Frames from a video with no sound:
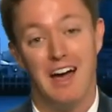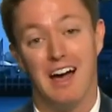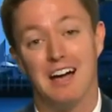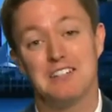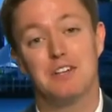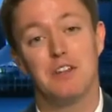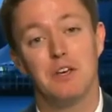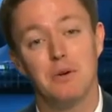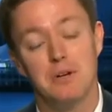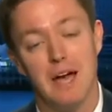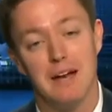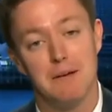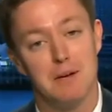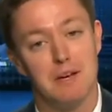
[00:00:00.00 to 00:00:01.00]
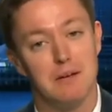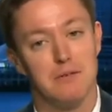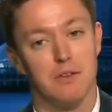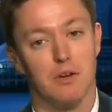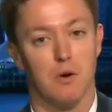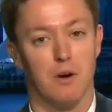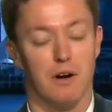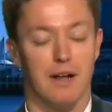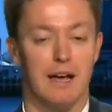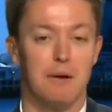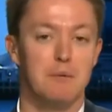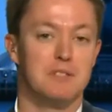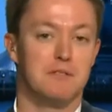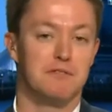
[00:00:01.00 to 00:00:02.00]
As to the unanimity of the court,
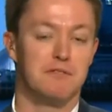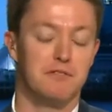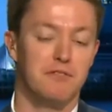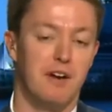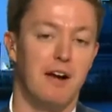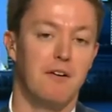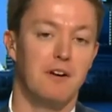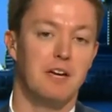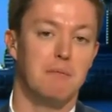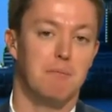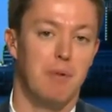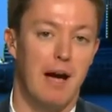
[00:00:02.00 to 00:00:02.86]
it was a very